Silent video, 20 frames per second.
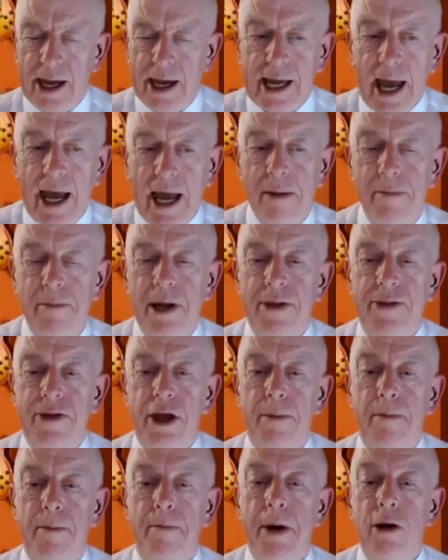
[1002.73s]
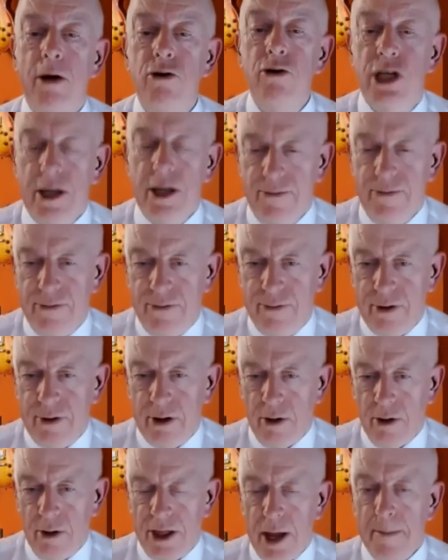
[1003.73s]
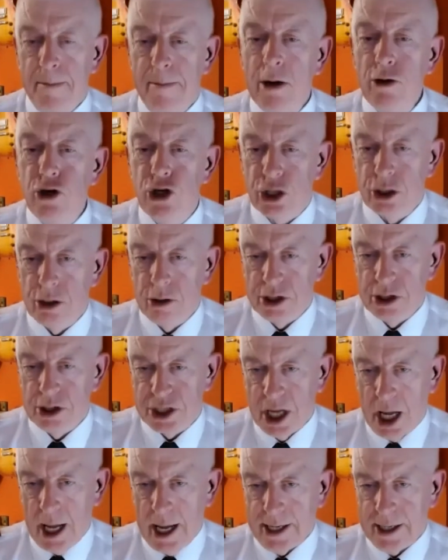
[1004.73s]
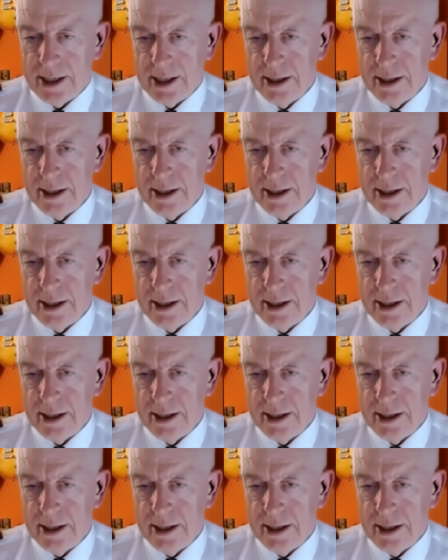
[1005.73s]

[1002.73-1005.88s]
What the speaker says: can be the emotive or the emotional side,